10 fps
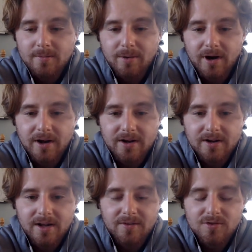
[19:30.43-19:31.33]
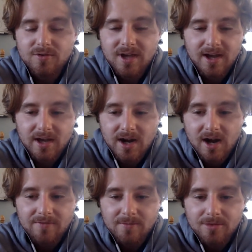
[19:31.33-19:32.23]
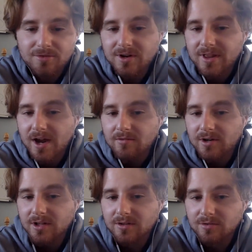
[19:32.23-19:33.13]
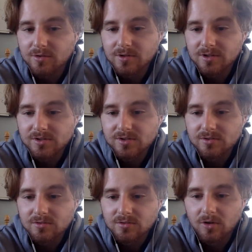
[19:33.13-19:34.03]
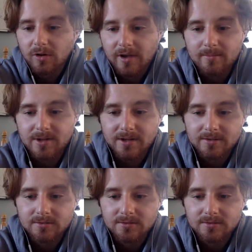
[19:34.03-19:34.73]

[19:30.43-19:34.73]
But if you can't get hot from 3, that really ruins the whole game plan.